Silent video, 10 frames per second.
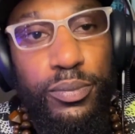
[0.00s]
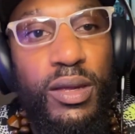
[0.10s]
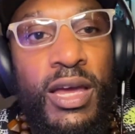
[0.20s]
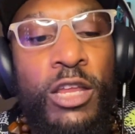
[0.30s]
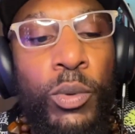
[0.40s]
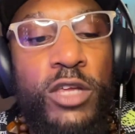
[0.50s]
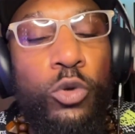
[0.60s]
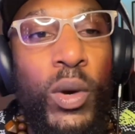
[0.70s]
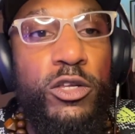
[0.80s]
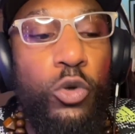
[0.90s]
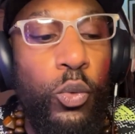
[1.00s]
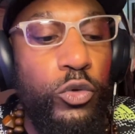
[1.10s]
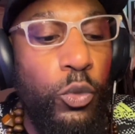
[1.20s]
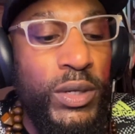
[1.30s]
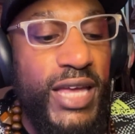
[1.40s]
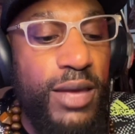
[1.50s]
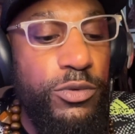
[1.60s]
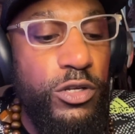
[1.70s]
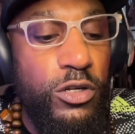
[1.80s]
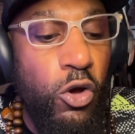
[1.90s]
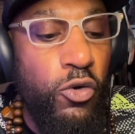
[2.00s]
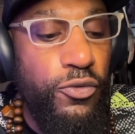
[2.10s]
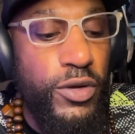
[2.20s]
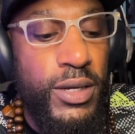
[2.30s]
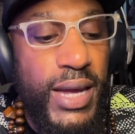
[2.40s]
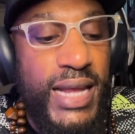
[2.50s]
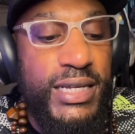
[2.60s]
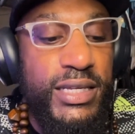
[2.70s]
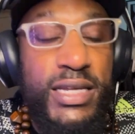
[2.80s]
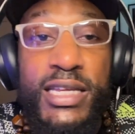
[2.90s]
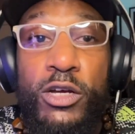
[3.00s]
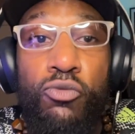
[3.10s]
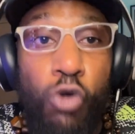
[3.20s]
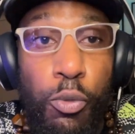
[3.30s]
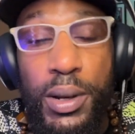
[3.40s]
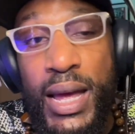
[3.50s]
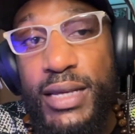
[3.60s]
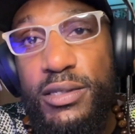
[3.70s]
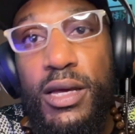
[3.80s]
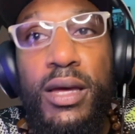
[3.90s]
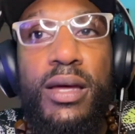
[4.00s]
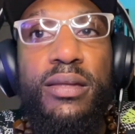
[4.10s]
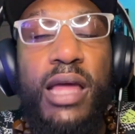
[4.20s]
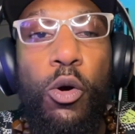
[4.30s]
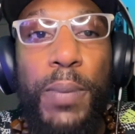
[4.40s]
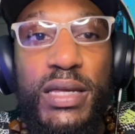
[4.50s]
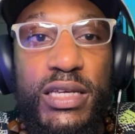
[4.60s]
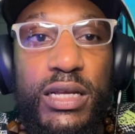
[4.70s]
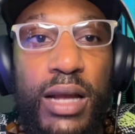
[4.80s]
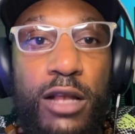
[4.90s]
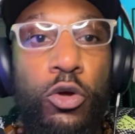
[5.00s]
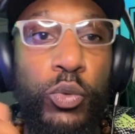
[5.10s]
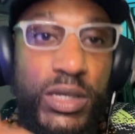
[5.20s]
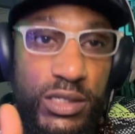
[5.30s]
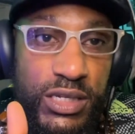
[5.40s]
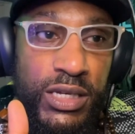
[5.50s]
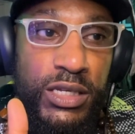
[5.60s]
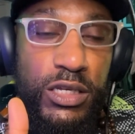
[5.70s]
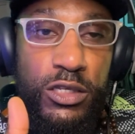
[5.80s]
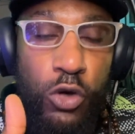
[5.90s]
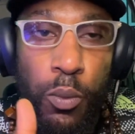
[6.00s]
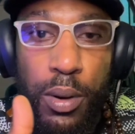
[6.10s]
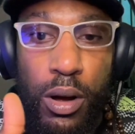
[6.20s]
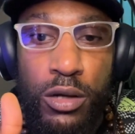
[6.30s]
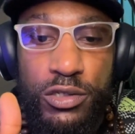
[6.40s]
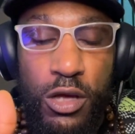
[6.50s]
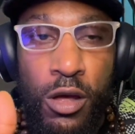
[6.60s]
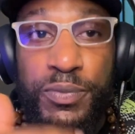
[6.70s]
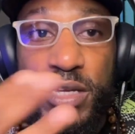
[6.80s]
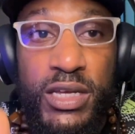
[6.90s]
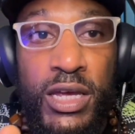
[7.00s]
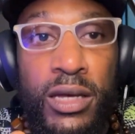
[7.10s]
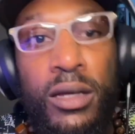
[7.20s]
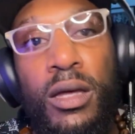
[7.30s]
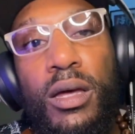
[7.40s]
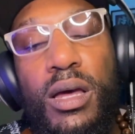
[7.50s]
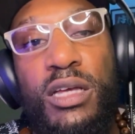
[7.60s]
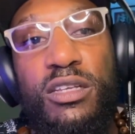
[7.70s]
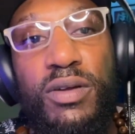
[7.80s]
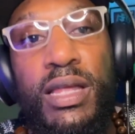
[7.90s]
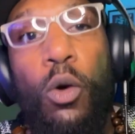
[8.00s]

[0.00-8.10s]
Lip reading: anyway, so when it came to the Govee LED neon rope lights, they were basically like, look, we can see it's gone past the year and stuff like that.